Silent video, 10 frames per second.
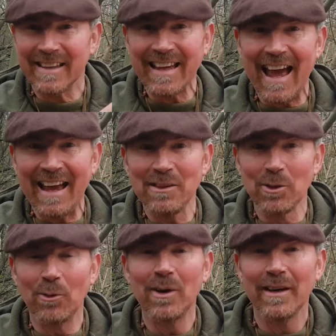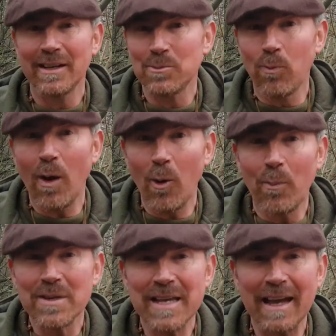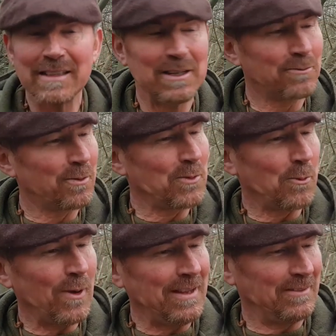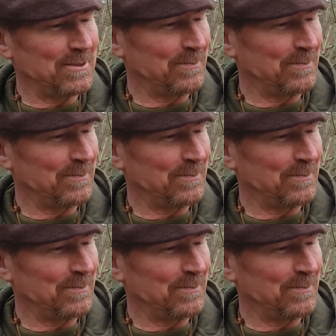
the candle is well protected from the wind.